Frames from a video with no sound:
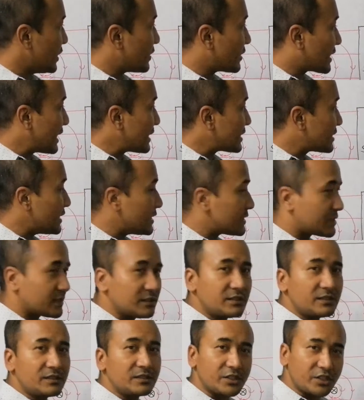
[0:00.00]

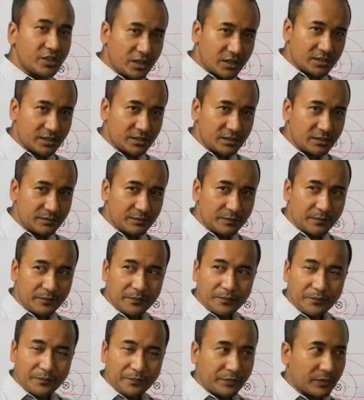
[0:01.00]
cancellation, deduction,
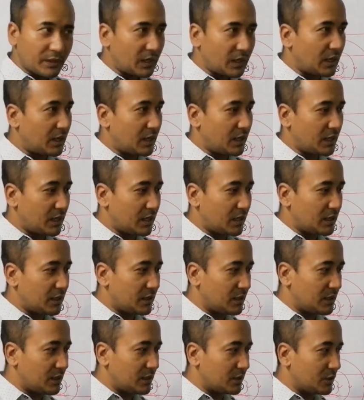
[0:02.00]

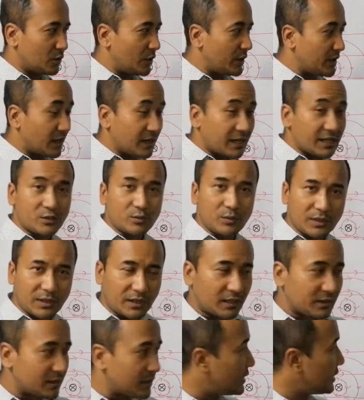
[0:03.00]
going against one
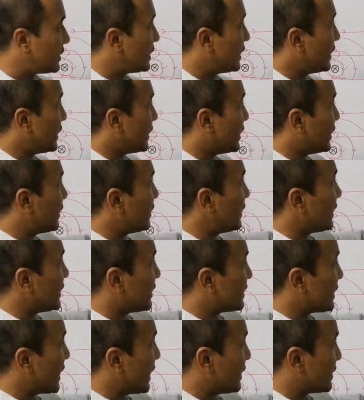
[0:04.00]
another. Here it
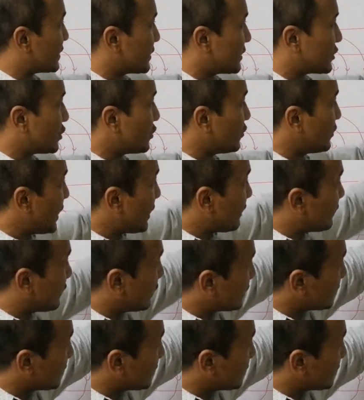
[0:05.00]
is addition. So we have got